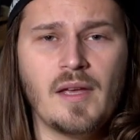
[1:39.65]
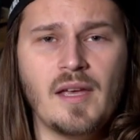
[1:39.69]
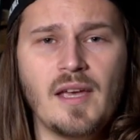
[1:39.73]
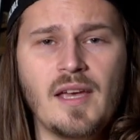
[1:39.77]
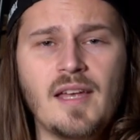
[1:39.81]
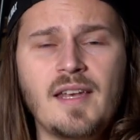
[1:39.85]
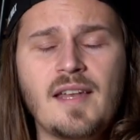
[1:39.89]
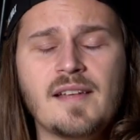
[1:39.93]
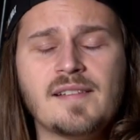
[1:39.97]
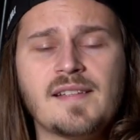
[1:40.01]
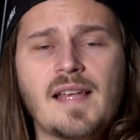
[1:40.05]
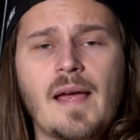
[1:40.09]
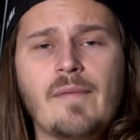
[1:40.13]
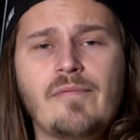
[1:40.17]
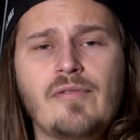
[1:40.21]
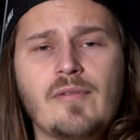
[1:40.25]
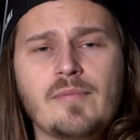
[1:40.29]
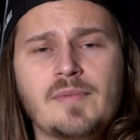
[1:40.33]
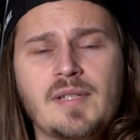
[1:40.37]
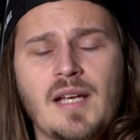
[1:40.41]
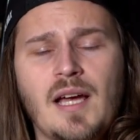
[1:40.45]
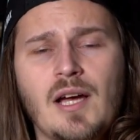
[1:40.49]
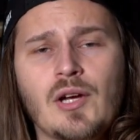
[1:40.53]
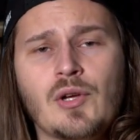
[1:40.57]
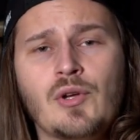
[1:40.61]
In Escape from
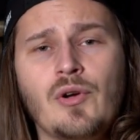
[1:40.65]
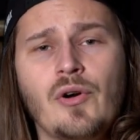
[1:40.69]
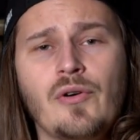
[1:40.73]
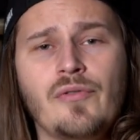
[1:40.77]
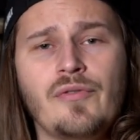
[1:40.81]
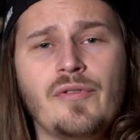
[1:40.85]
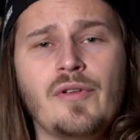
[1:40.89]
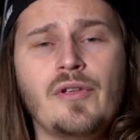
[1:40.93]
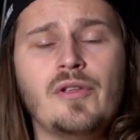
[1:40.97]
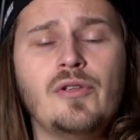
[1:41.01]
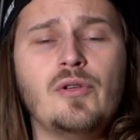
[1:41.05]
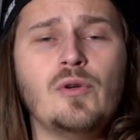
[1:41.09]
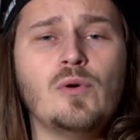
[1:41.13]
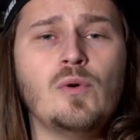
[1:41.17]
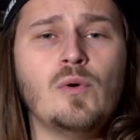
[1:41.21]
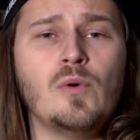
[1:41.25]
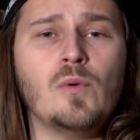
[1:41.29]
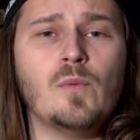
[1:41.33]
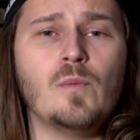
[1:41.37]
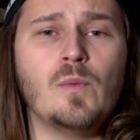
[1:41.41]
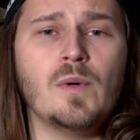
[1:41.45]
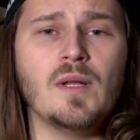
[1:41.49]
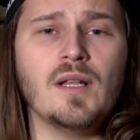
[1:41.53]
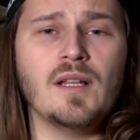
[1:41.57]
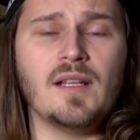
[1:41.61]
Tarkov, you
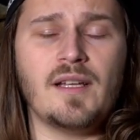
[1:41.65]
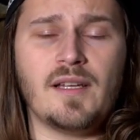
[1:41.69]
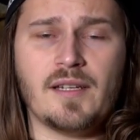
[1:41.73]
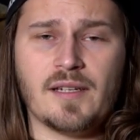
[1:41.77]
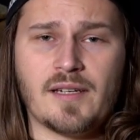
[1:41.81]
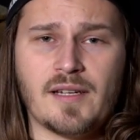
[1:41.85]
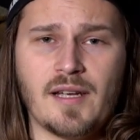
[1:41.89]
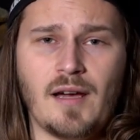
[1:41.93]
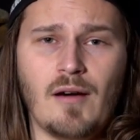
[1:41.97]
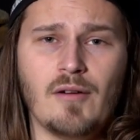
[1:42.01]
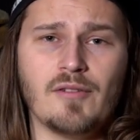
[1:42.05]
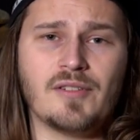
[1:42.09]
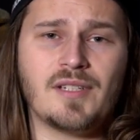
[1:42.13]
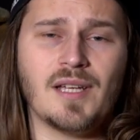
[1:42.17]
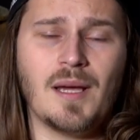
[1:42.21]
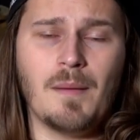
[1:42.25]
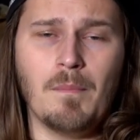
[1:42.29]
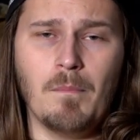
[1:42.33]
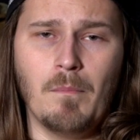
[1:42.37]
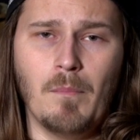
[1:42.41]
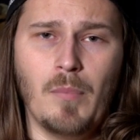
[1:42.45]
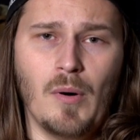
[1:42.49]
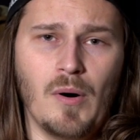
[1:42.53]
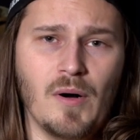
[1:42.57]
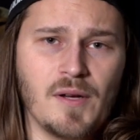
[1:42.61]
will encounter
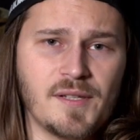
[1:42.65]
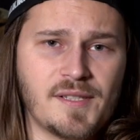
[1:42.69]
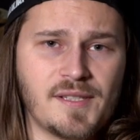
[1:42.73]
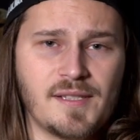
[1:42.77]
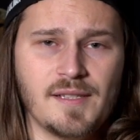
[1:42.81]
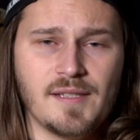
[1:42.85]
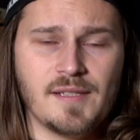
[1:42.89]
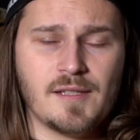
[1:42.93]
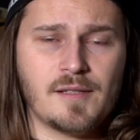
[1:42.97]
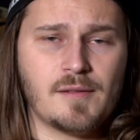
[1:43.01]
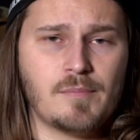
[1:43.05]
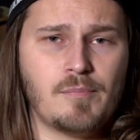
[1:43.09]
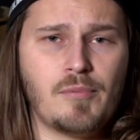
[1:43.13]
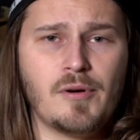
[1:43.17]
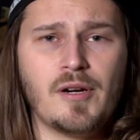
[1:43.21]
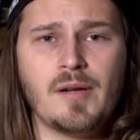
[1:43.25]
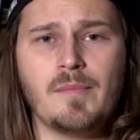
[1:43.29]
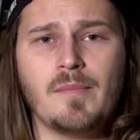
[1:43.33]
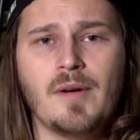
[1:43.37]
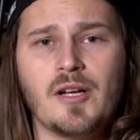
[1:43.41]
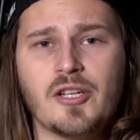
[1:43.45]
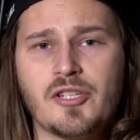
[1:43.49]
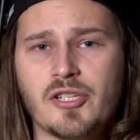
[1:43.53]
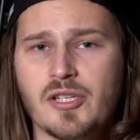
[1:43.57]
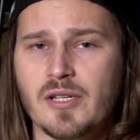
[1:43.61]
bosses, pretty
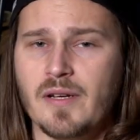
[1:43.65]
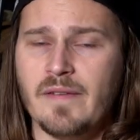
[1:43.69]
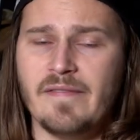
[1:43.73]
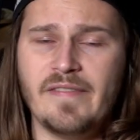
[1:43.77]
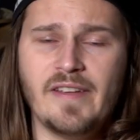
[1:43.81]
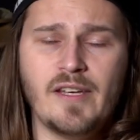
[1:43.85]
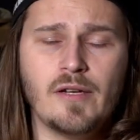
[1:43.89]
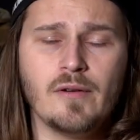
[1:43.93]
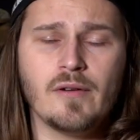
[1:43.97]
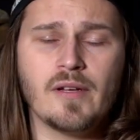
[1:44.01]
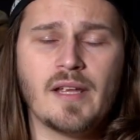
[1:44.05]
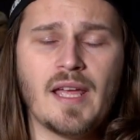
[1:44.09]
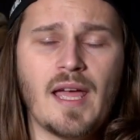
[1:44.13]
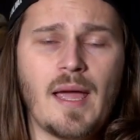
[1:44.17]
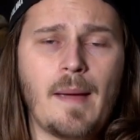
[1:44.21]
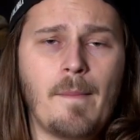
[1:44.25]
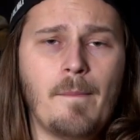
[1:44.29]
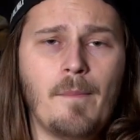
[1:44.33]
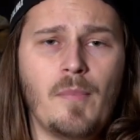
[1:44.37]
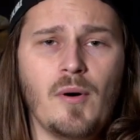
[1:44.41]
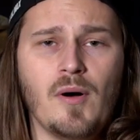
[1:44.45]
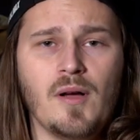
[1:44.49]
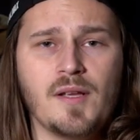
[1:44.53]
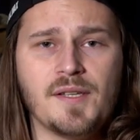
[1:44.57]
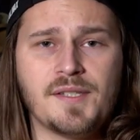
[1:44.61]
much a video game
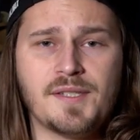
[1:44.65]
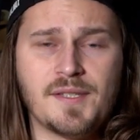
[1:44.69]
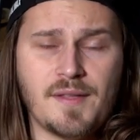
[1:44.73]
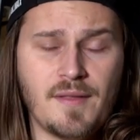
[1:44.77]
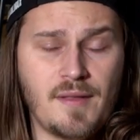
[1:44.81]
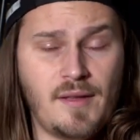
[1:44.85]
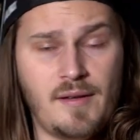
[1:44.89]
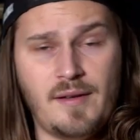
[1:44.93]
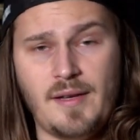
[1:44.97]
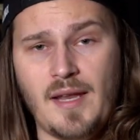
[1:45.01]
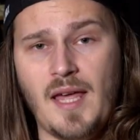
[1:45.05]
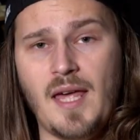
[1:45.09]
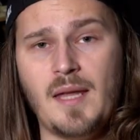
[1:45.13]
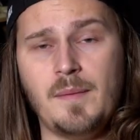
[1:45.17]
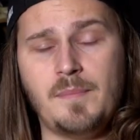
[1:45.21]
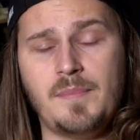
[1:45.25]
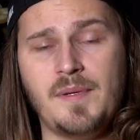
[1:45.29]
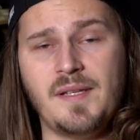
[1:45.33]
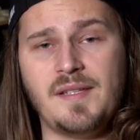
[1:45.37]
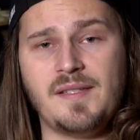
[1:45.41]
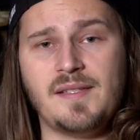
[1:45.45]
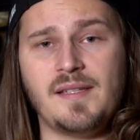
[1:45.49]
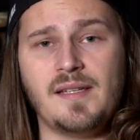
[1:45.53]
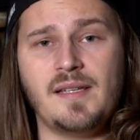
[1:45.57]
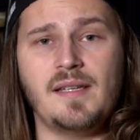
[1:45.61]
boss, an
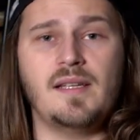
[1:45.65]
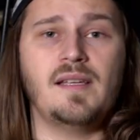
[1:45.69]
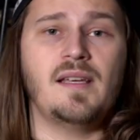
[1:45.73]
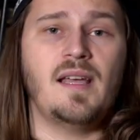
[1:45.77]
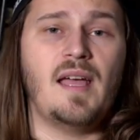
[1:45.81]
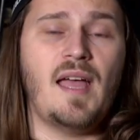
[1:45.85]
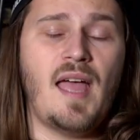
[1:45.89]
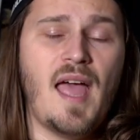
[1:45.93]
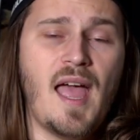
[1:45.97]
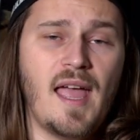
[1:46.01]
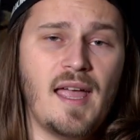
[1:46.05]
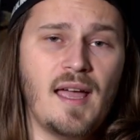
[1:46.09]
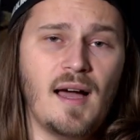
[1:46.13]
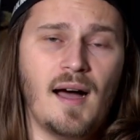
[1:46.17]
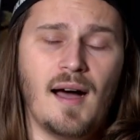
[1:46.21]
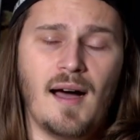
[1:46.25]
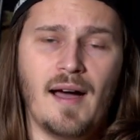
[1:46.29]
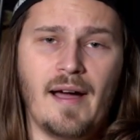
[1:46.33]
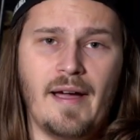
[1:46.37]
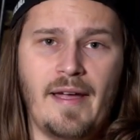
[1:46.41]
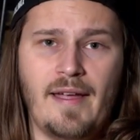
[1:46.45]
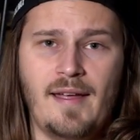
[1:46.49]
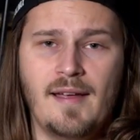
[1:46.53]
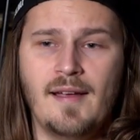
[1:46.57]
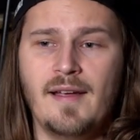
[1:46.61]
NPC,
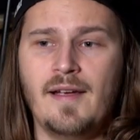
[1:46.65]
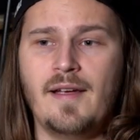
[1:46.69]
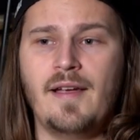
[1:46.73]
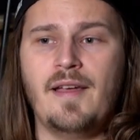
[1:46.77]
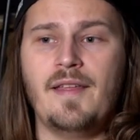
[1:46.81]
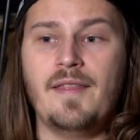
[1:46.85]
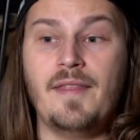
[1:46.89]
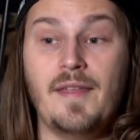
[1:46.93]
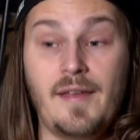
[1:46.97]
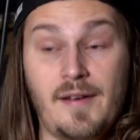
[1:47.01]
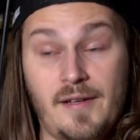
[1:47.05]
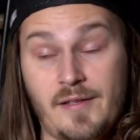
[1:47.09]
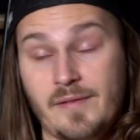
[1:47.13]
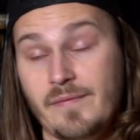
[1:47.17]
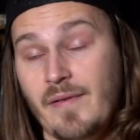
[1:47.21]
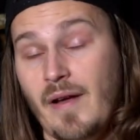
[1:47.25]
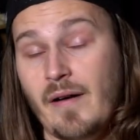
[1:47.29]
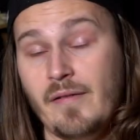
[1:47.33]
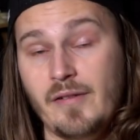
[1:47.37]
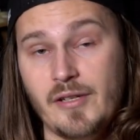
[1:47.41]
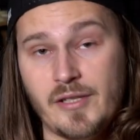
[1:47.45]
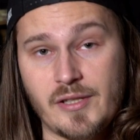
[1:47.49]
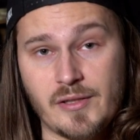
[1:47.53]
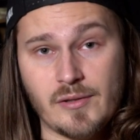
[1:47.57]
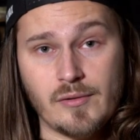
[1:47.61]
AI, that is
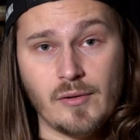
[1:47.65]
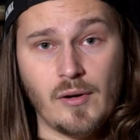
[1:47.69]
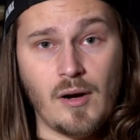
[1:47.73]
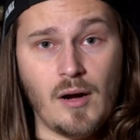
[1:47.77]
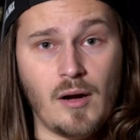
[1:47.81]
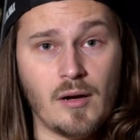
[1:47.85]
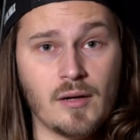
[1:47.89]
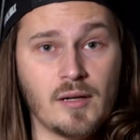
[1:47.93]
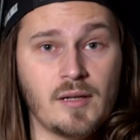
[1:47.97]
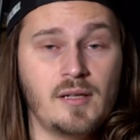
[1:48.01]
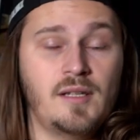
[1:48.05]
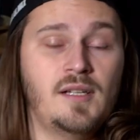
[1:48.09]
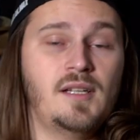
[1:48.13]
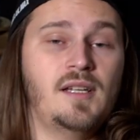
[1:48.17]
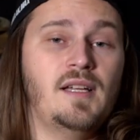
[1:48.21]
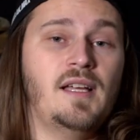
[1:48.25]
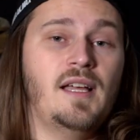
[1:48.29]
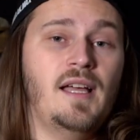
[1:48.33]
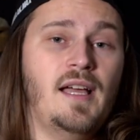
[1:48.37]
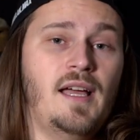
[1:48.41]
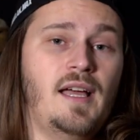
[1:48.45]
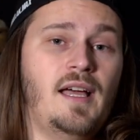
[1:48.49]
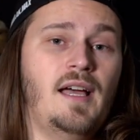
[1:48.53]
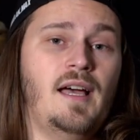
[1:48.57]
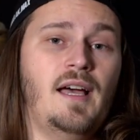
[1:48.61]
very strong,
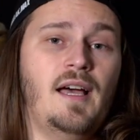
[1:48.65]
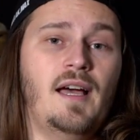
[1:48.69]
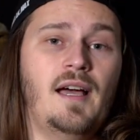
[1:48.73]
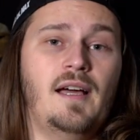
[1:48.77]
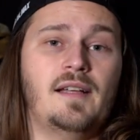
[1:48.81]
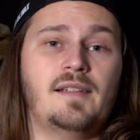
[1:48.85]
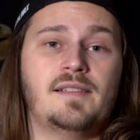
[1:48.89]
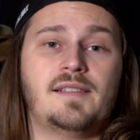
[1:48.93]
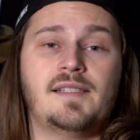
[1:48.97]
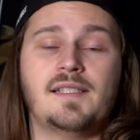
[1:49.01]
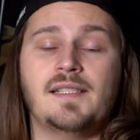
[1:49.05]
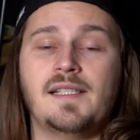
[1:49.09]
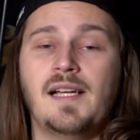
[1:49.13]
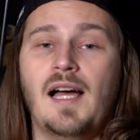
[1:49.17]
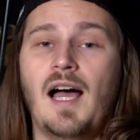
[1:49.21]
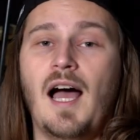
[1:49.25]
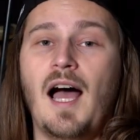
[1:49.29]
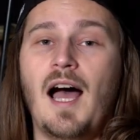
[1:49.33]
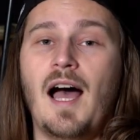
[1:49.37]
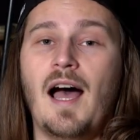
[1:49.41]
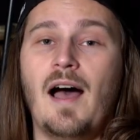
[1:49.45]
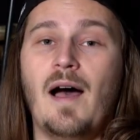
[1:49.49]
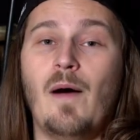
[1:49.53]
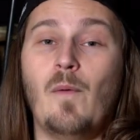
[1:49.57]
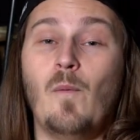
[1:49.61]
and
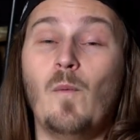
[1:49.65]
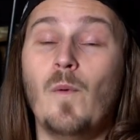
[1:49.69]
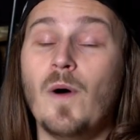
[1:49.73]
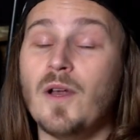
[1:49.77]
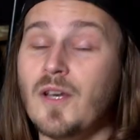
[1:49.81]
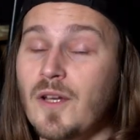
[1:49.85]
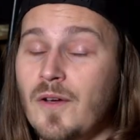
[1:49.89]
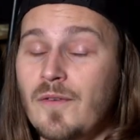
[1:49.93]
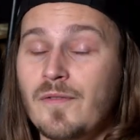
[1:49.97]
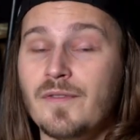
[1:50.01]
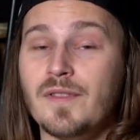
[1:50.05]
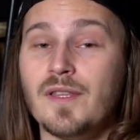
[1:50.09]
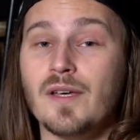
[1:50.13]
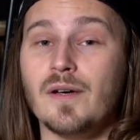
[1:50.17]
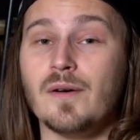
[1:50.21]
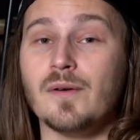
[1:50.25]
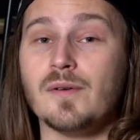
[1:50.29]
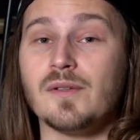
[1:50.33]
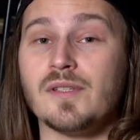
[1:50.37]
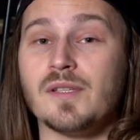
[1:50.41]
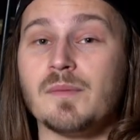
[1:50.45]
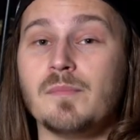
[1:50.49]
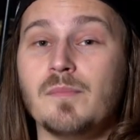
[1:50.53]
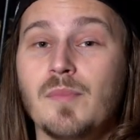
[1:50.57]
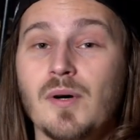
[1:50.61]
one of
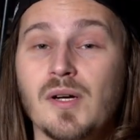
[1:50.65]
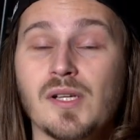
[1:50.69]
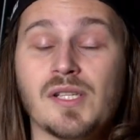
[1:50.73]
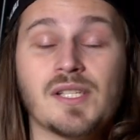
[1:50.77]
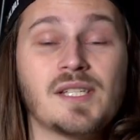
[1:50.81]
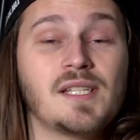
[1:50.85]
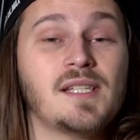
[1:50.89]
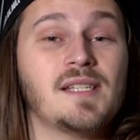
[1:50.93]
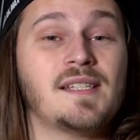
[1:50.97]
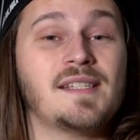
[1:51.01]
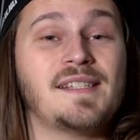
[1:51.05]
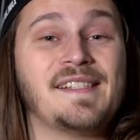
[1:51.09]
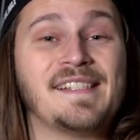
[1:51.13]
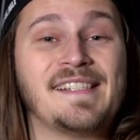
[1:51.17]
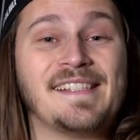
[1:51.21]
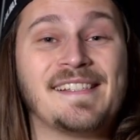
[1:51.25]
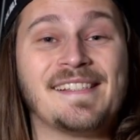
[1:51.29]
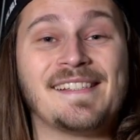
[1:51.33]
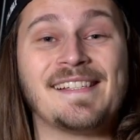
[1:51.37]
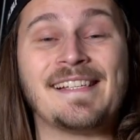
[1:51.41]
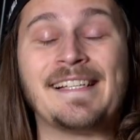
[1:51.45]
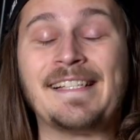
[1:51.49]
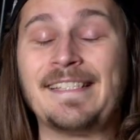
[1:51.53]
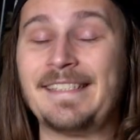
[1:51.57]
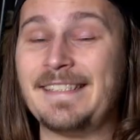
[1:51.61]
those bosses
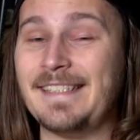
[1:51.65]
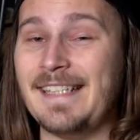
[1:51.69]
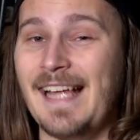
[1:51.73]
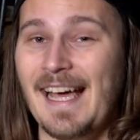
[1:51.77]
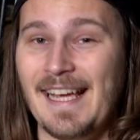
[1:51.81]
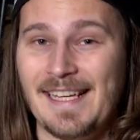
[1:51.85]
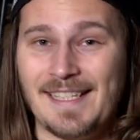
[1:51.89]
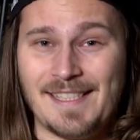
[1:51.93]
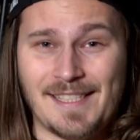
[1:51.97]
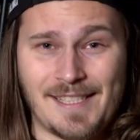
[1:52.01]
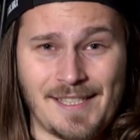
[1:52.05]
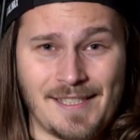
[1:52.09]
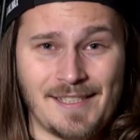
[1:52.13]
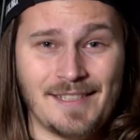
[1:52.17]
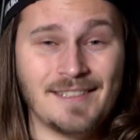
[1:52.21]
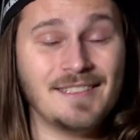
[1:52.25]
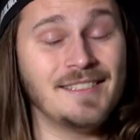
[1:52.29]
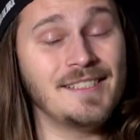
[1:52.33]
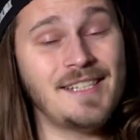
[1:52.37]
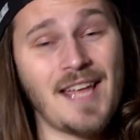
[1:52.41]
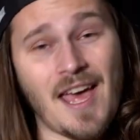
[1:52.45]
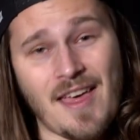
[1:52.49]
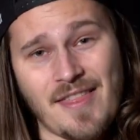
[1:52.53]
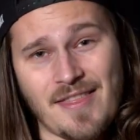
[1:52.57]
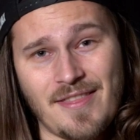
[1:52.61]
is Knight,
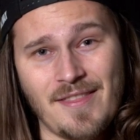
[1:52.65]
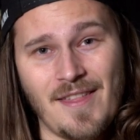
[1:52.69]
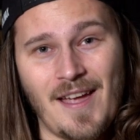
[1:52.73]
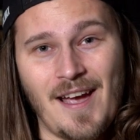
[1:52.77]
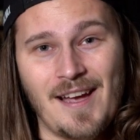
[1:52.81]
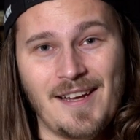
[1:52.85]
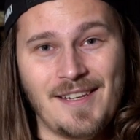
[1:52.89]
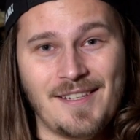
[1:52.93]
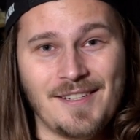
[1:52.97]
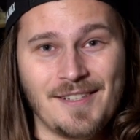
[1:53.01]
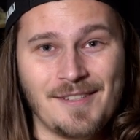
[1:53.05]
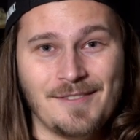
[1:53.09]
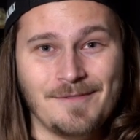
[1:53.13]
Death Knight.